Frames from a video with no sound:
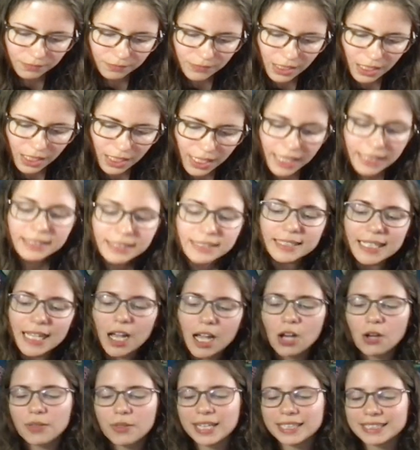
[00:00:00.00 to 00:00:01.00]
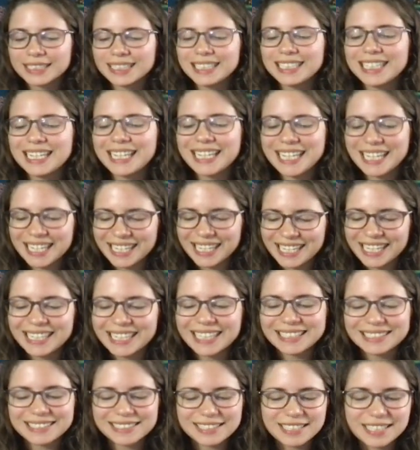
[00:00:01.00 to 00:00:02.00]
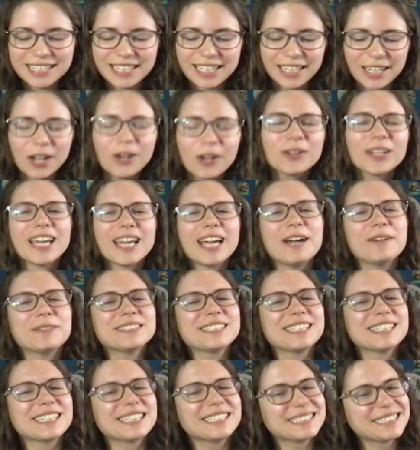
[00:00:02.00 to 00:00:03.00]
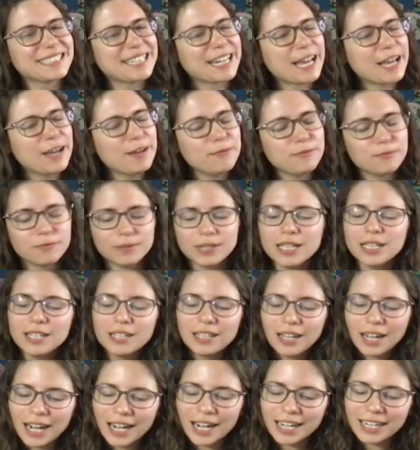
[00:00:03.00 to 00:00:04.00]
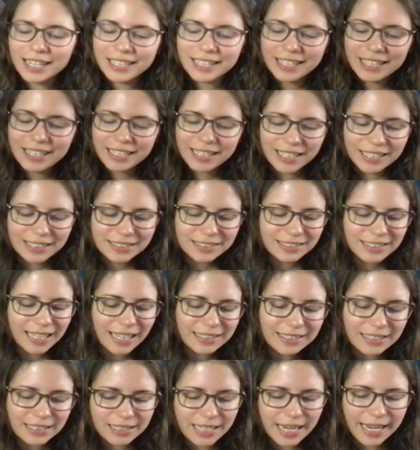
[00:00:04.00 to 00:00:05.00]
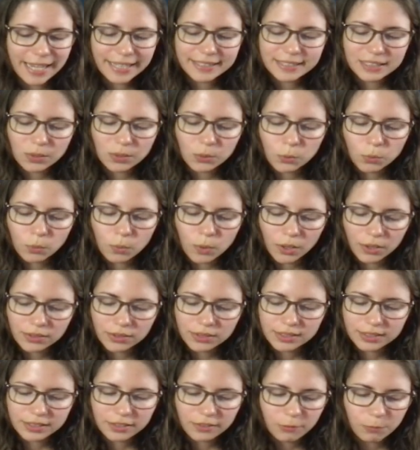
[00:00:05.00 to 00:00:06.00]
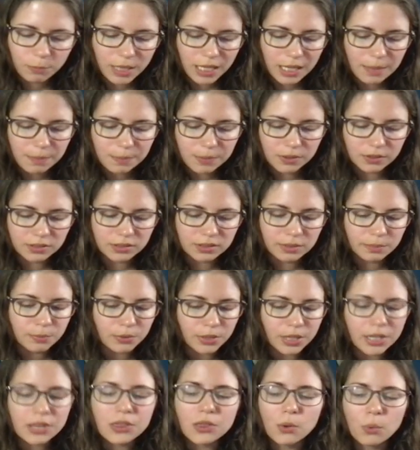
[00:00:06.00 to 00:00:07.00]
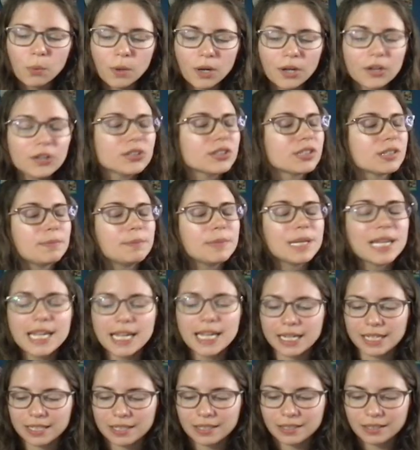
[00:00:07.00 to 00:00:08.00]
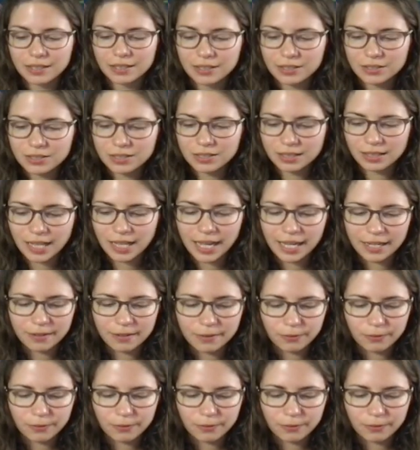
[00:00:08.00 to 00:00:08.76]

It said, oh, that's a T. Okay, I was like, it's an F. It says it takes the worst of people to bring the worst being to life.